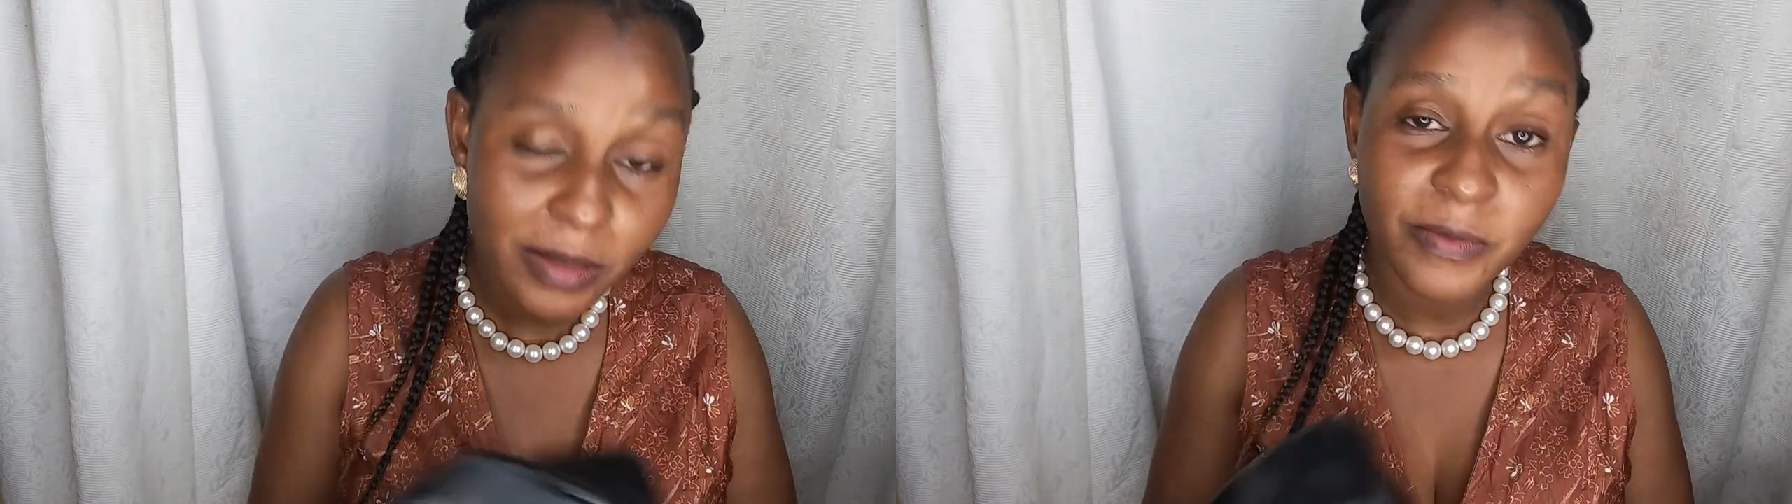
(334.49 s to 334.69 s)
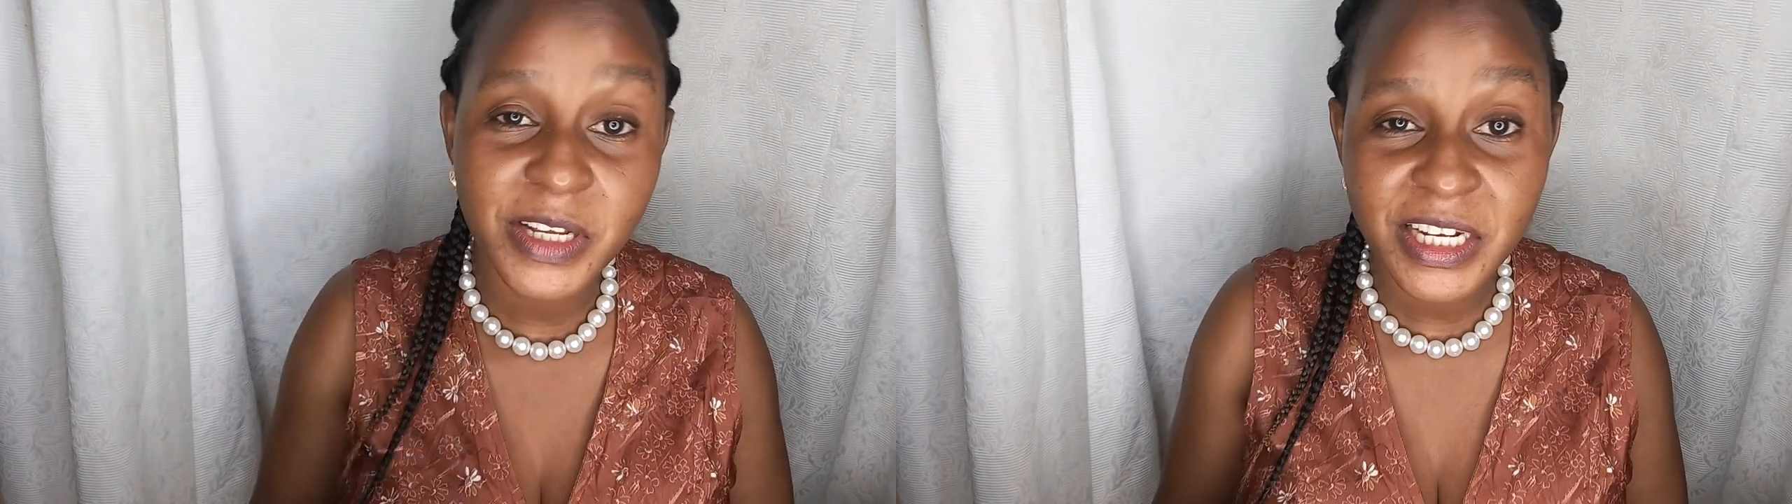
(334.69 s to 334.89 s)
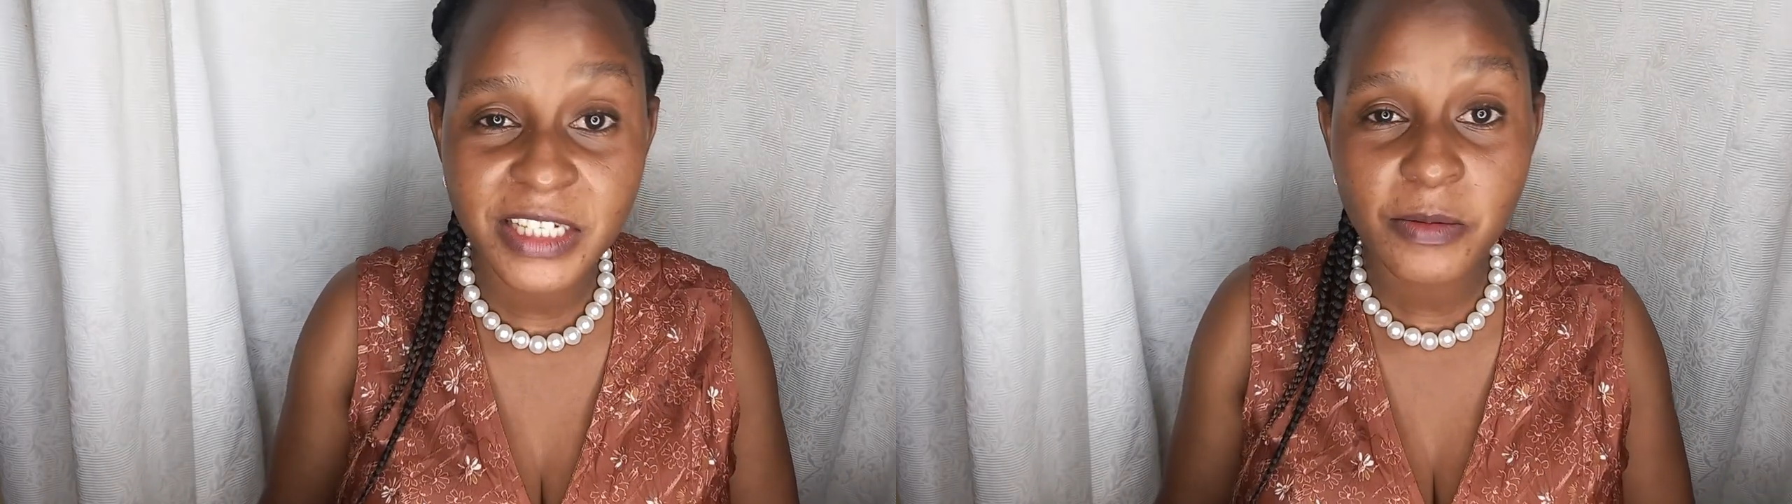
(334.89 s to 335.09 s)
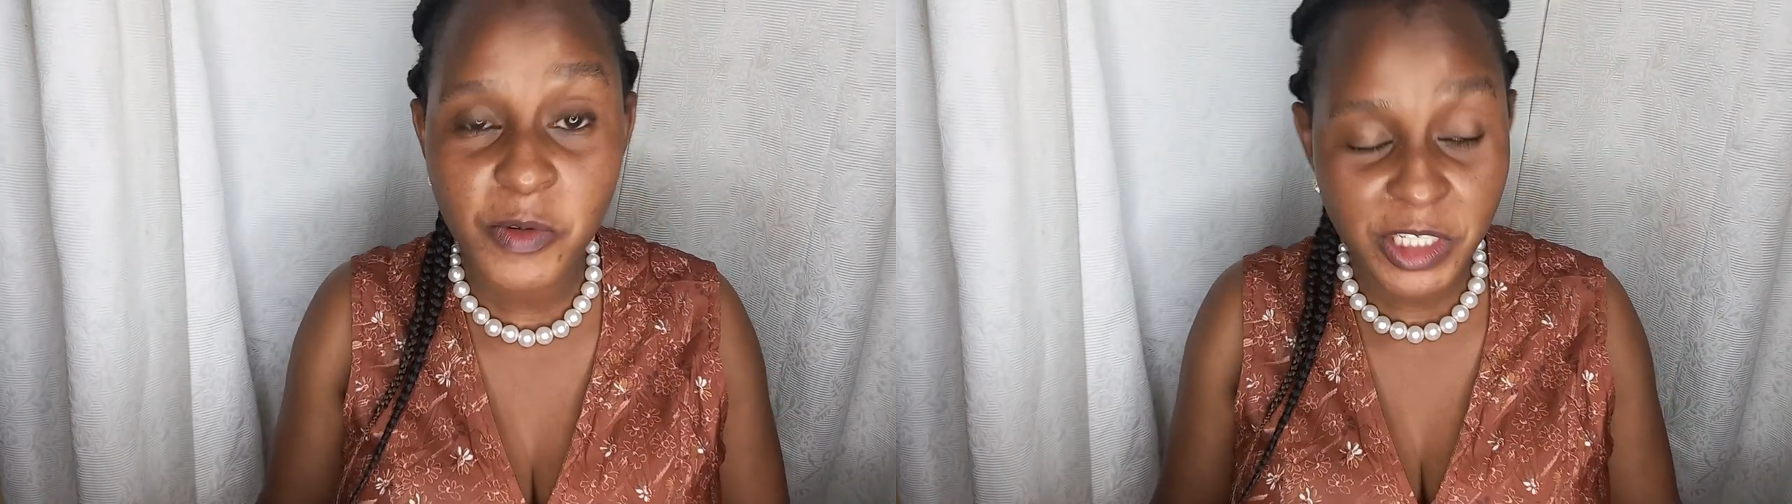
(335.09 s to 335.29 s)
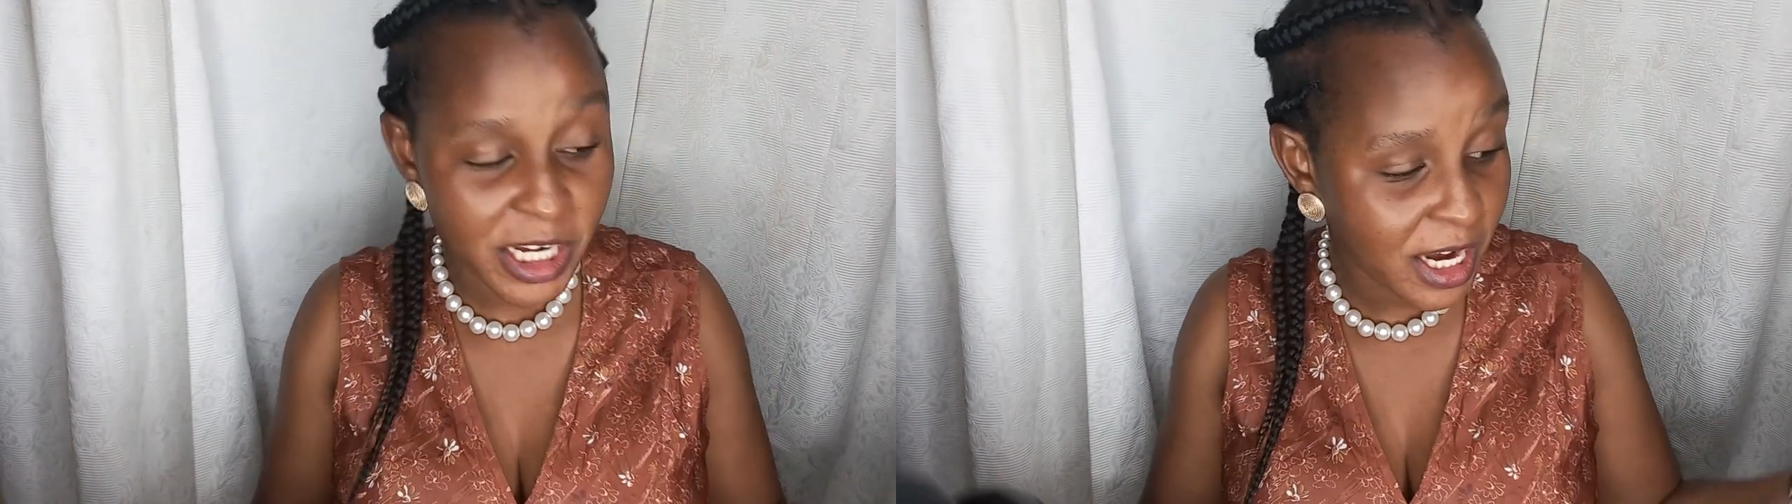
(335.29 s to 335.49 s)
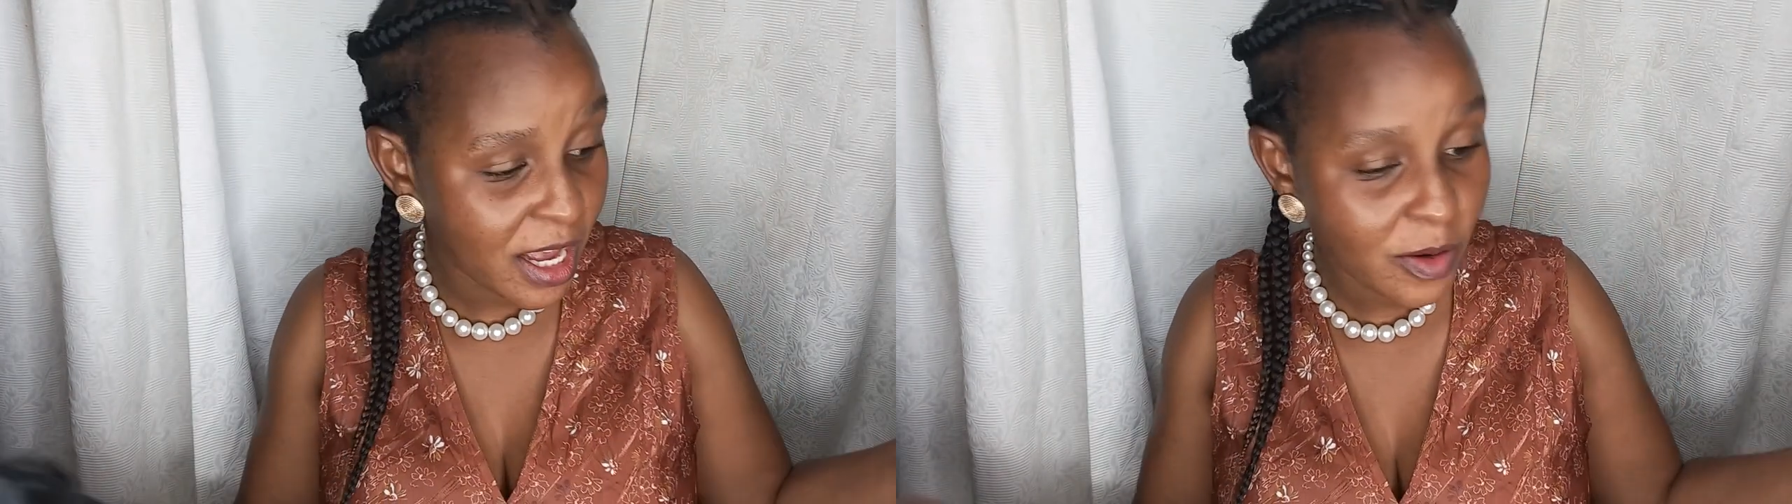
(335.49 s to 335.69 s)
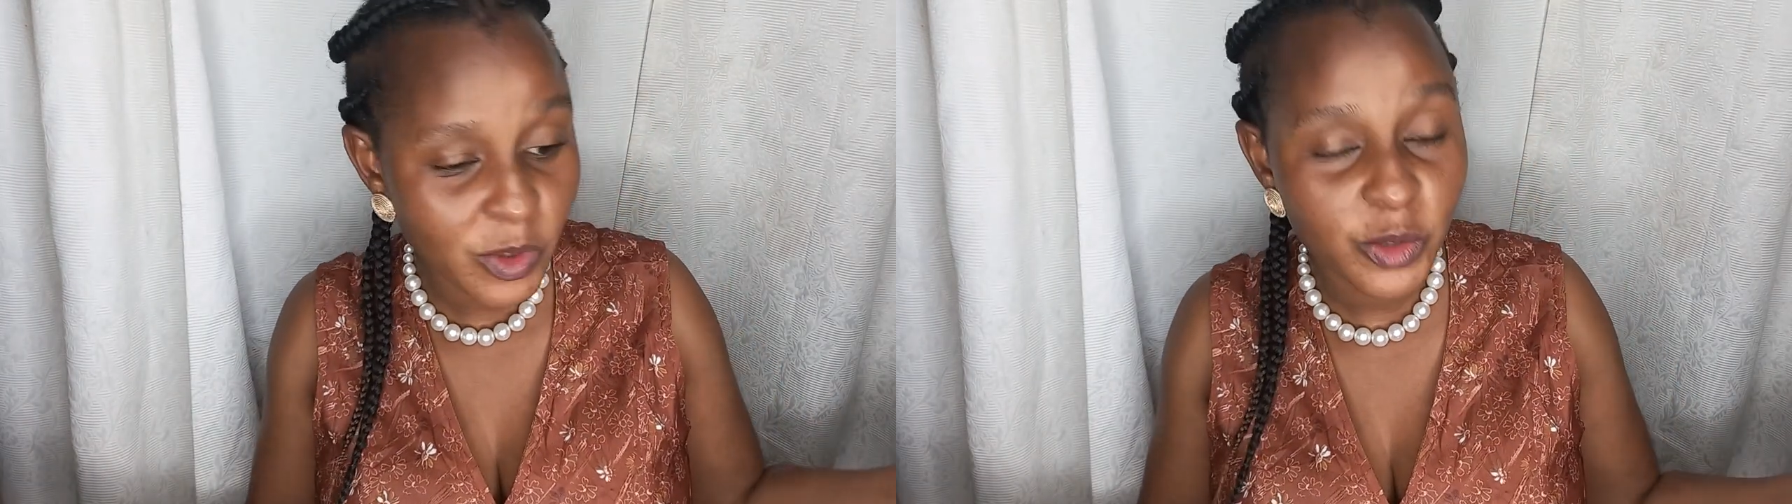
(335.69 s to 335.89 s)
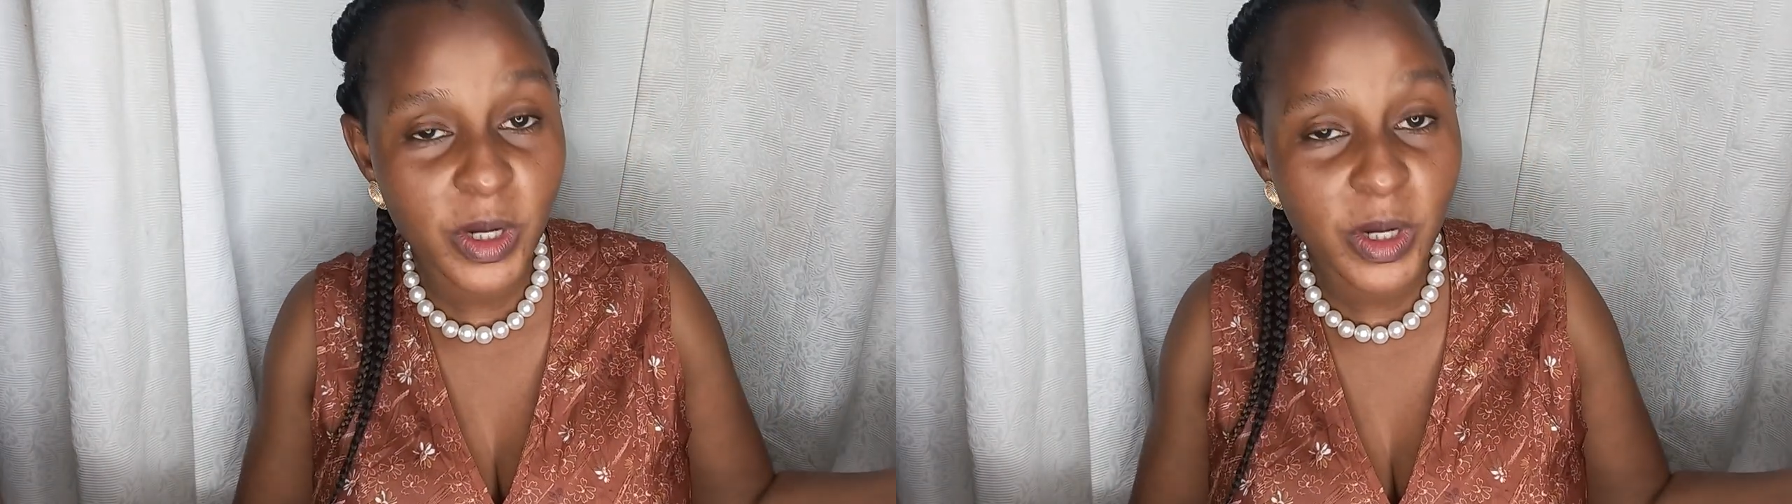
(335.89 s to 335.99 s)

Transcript: Veneta Bottega, which